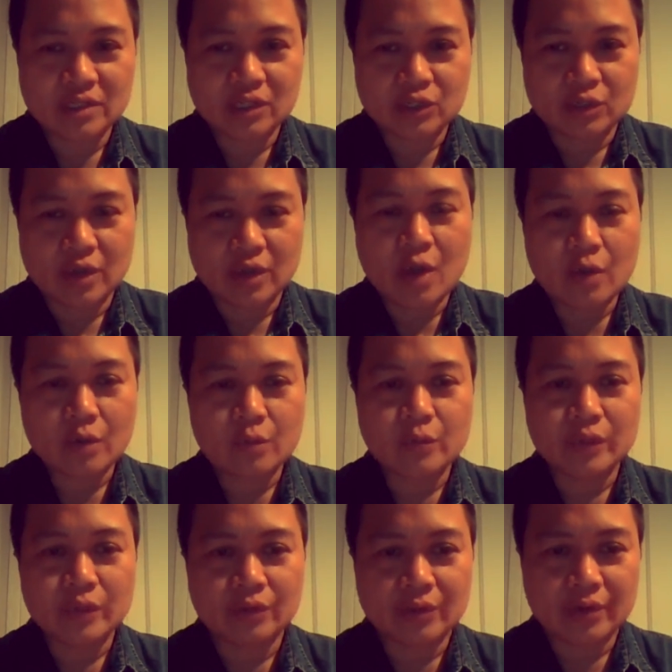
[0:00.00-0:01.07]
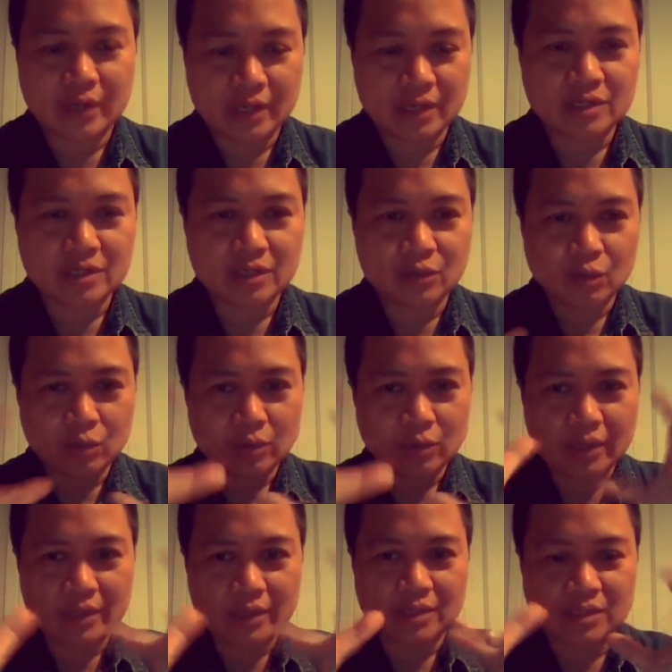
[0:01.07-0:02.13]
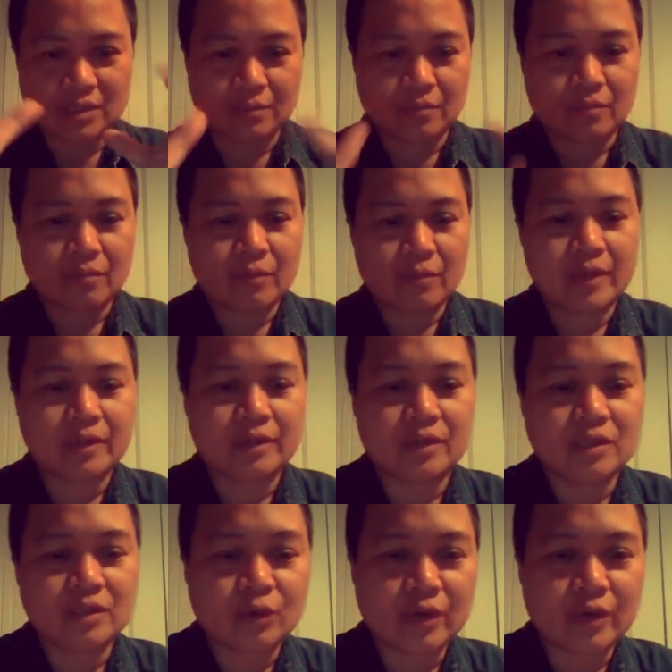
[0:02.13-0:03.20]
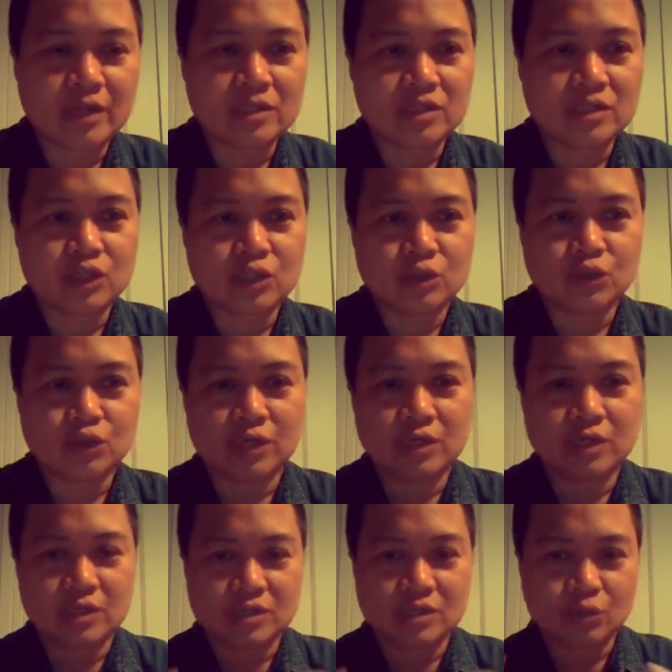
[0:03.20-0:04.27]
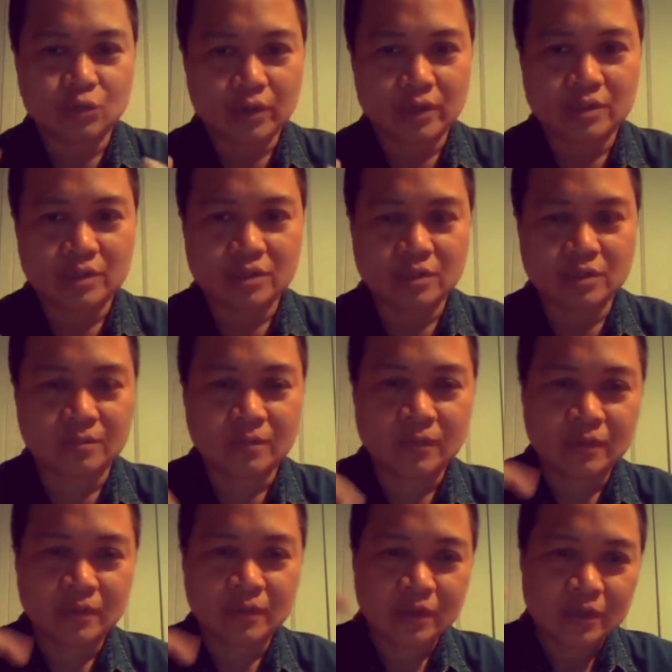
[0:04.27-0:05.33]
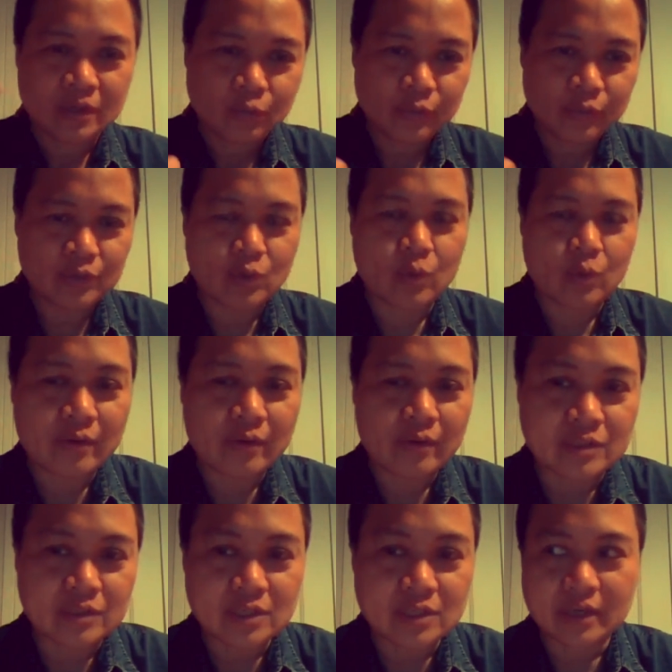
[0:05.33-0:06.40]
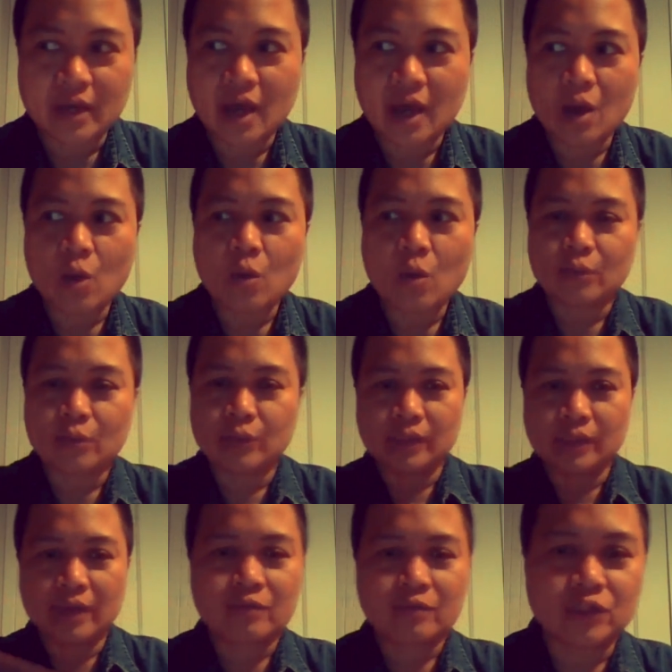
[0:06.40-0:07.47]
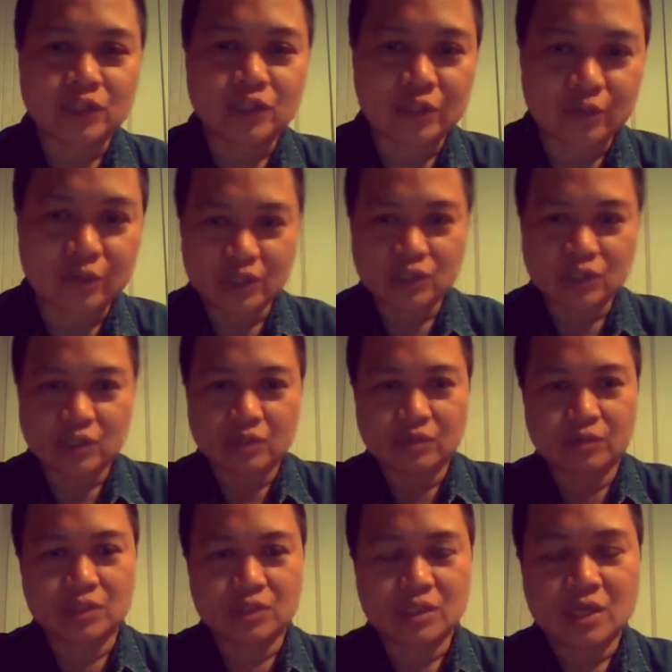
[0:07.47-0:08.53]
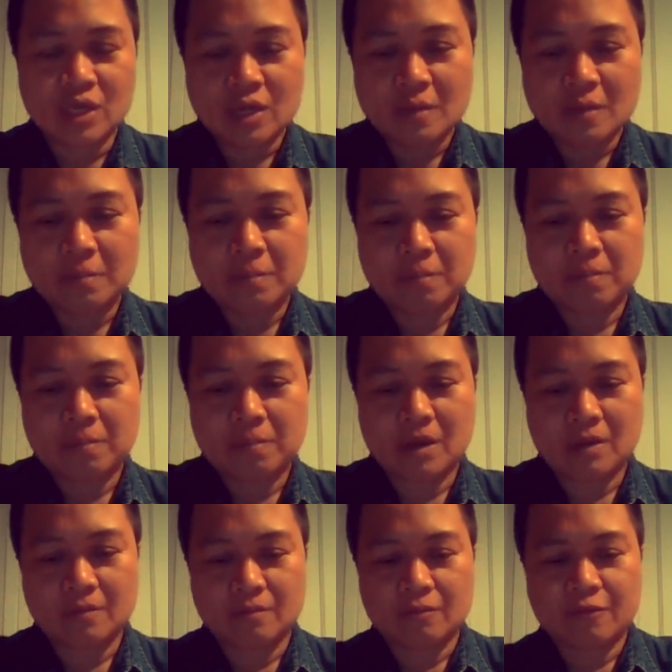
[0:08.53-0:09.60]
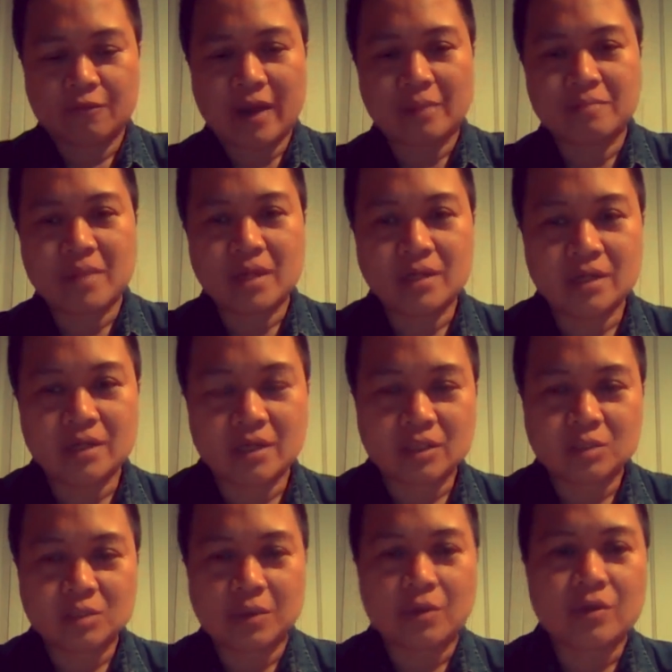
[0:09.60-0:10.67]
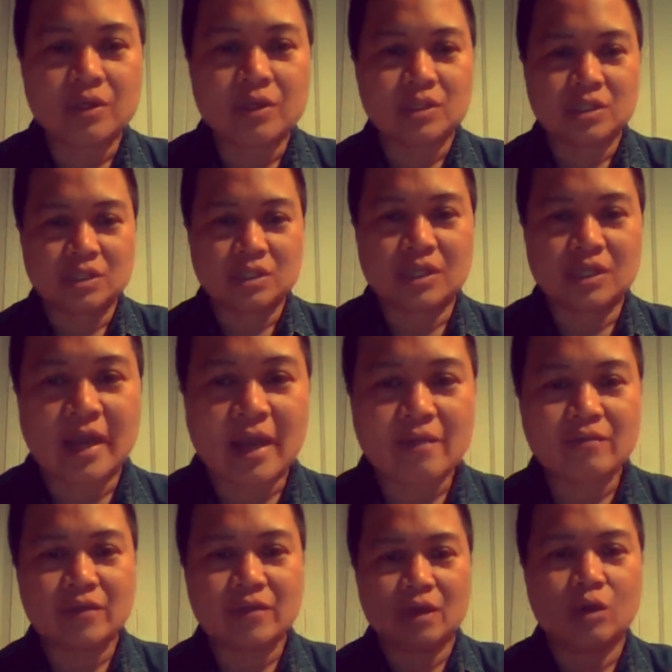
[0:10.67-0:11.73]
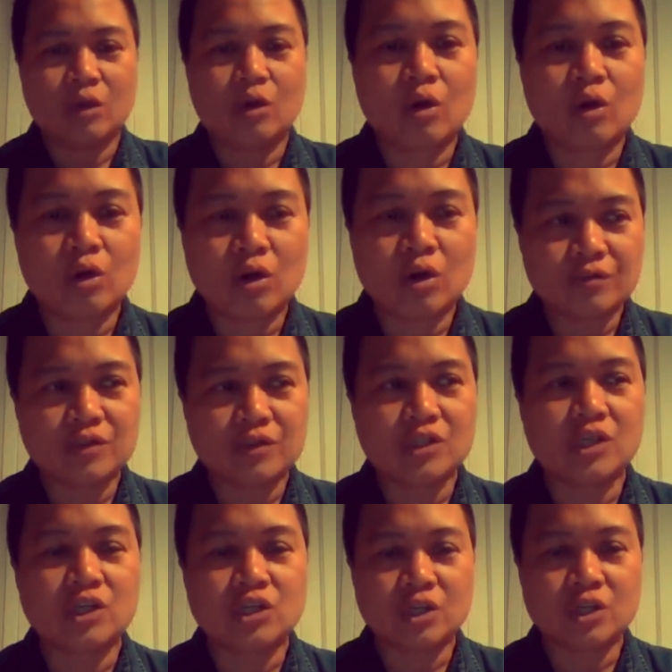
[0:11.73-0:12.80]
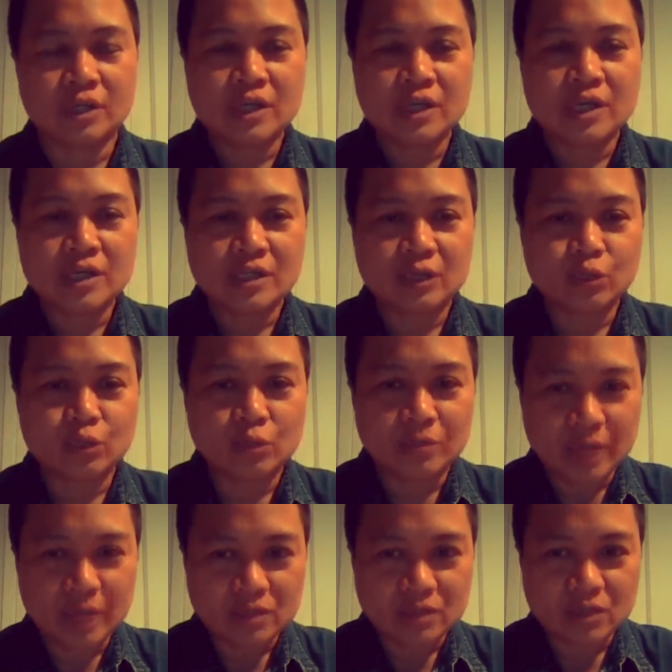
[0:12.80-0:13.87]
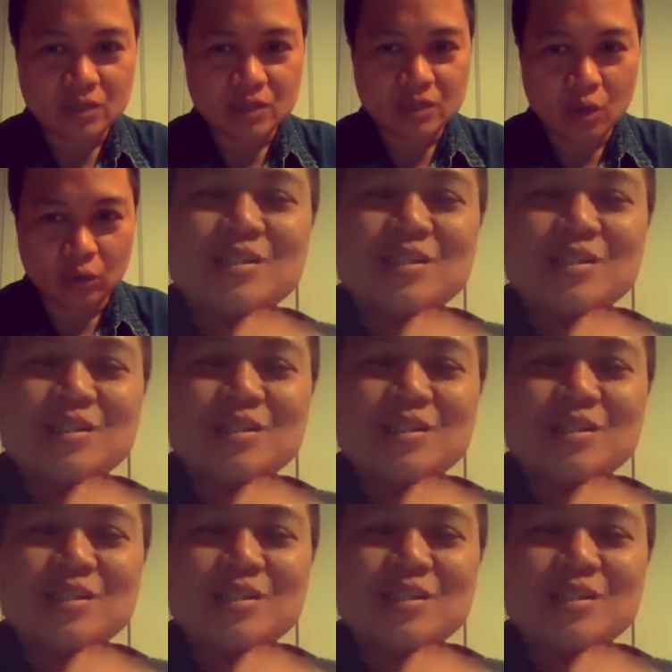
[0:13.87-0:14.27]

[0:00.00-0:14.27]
How are we learning as an organism, right? This organization treated as an organism with coherence. Like, how are we leveraging on each other's fragmented experiences and having a conversation that will make us whole?